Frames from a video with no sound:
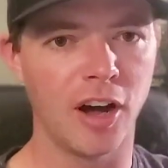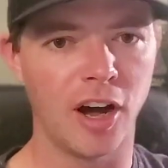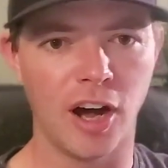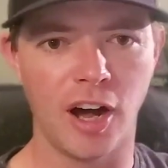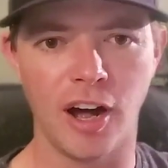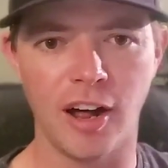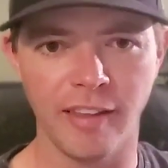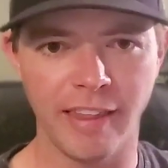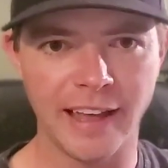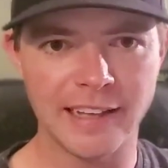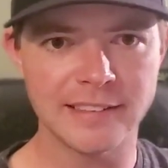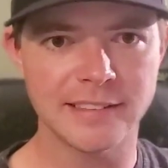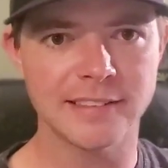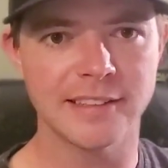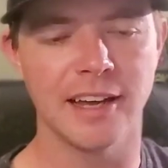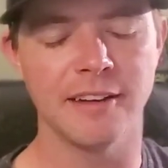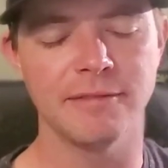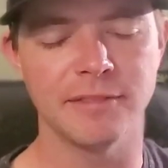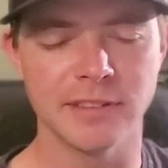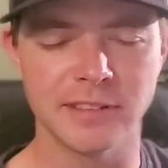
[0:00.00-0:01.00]
All that
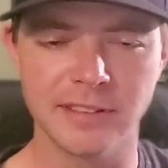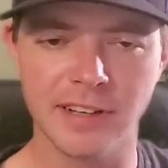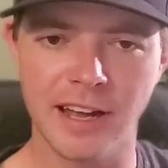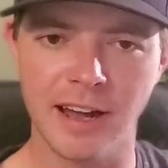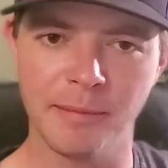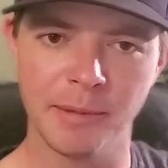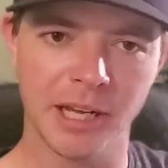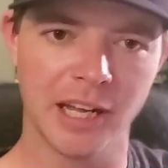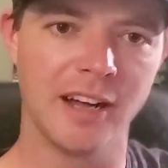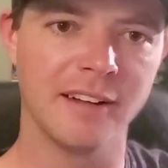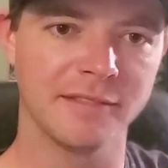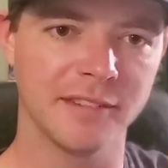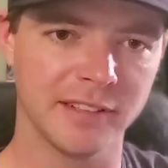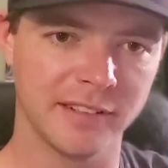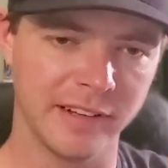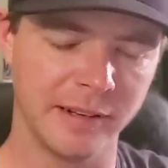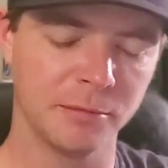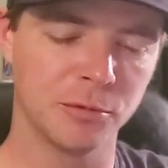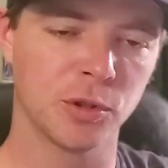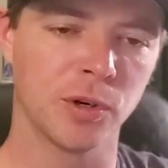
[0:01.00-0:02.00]
stuff is coming off the
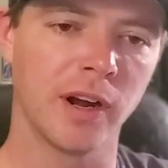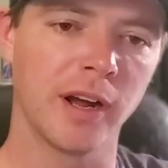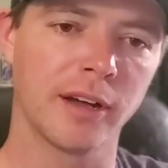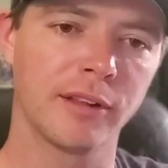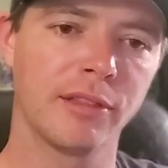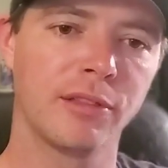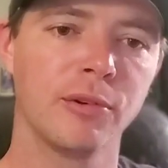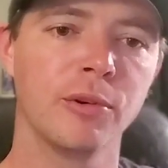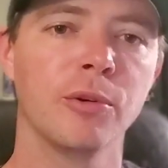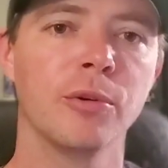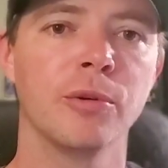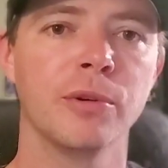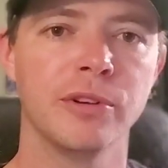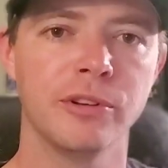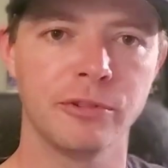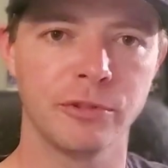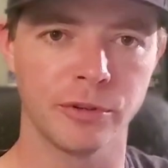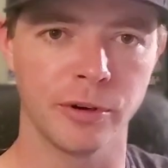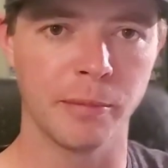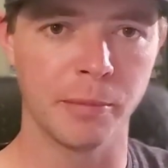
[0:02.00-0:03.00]
same truck through a
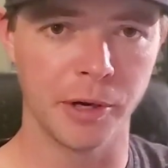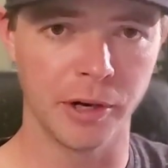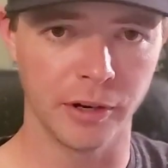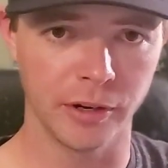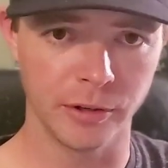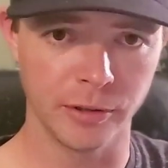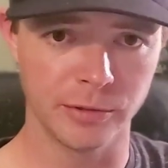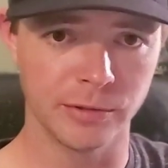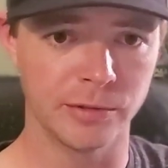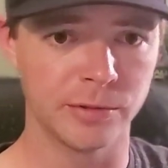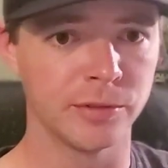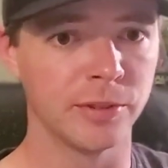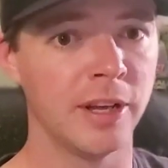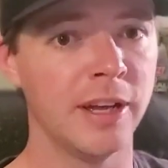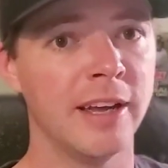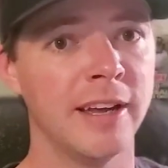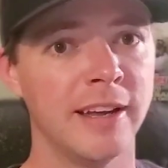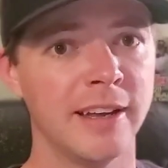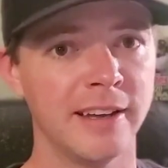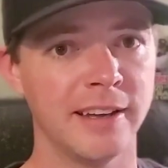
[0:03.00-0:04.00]
distributor who's
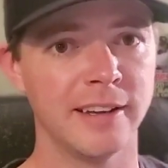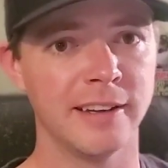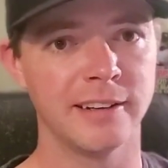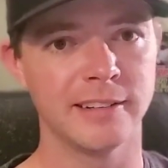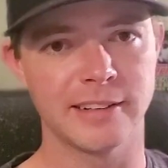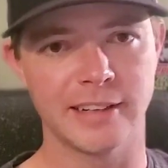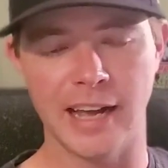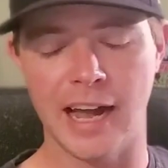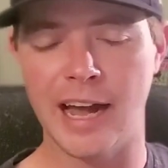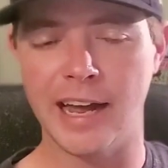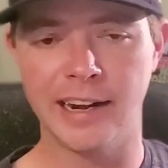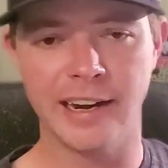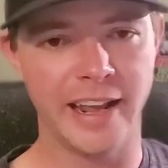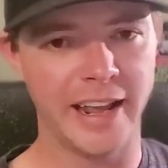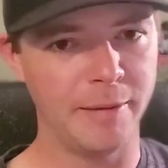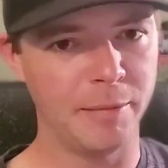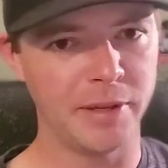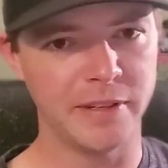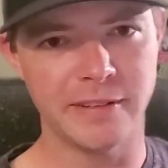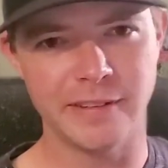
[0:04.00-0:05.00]
got
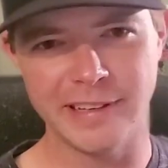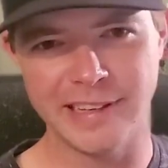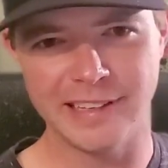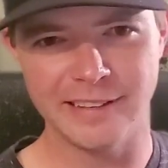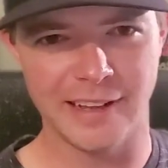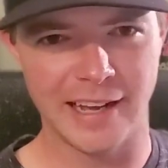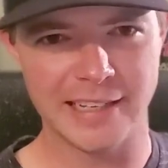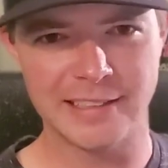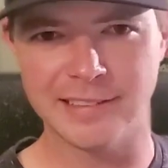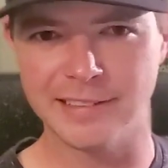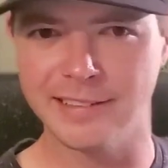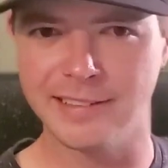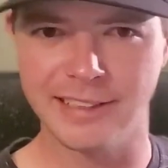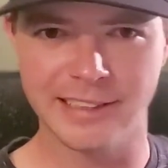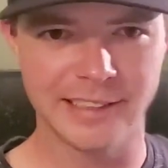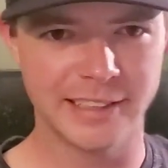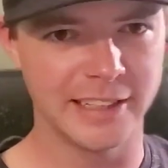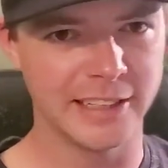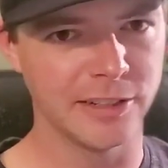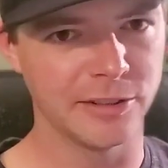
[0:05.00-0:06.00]
ABC
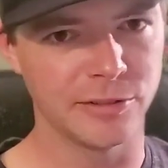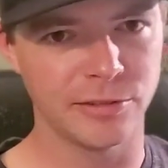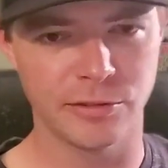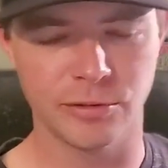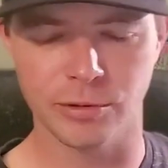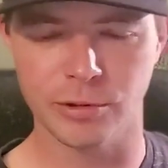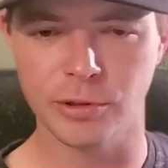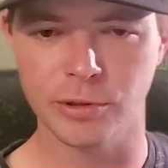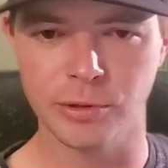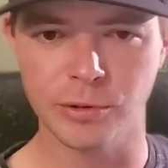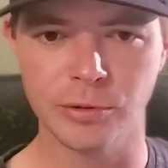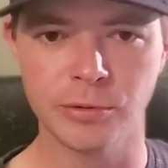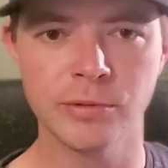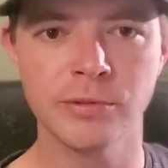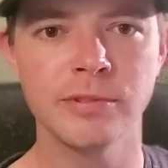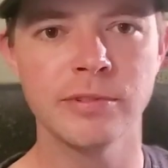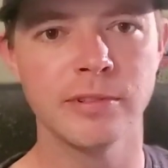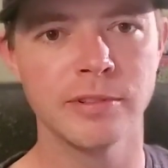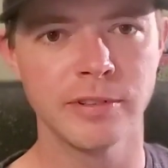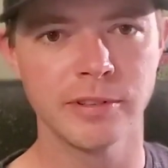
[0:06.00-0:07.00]
licensing deals through
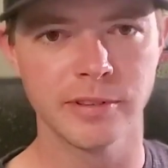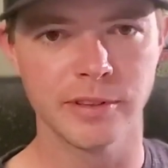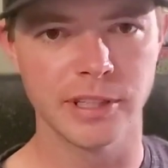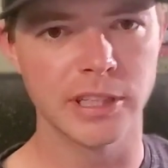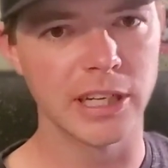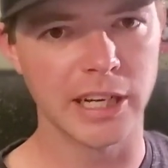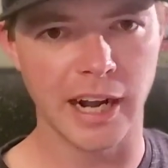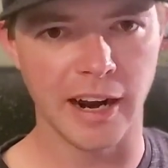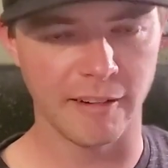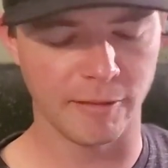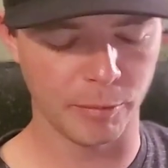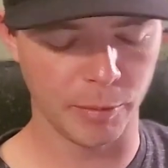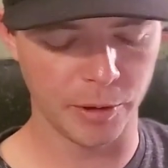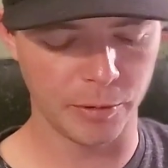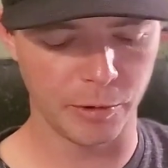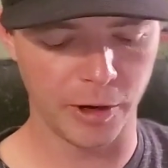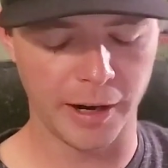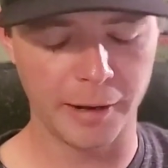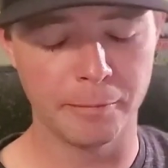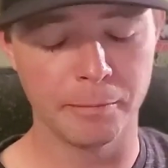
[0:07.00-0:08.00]
the
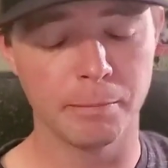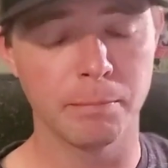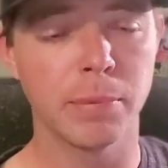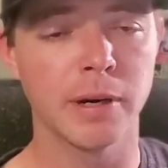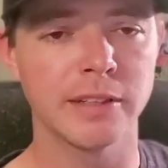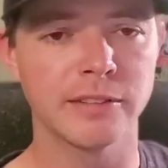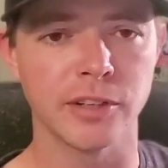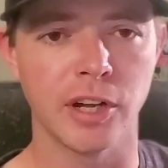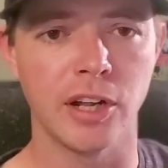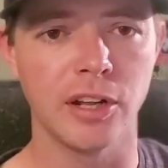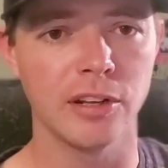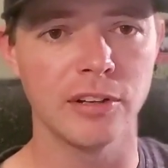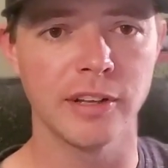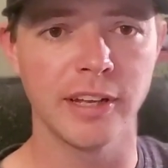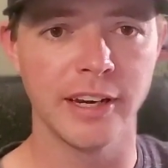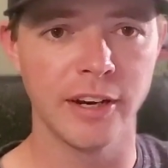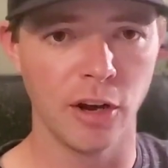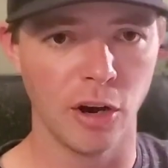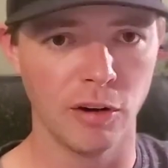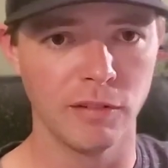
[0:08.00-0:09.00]
government, right? But it's all
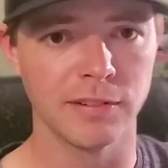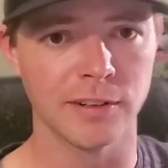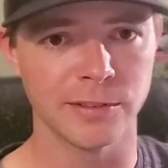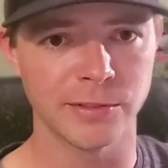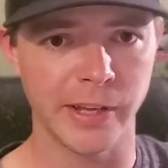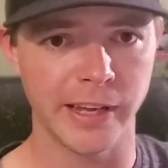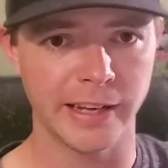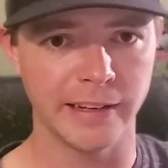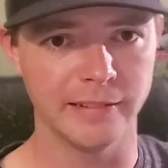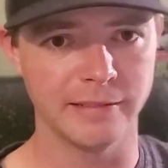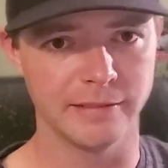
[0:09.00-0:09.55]
an oversight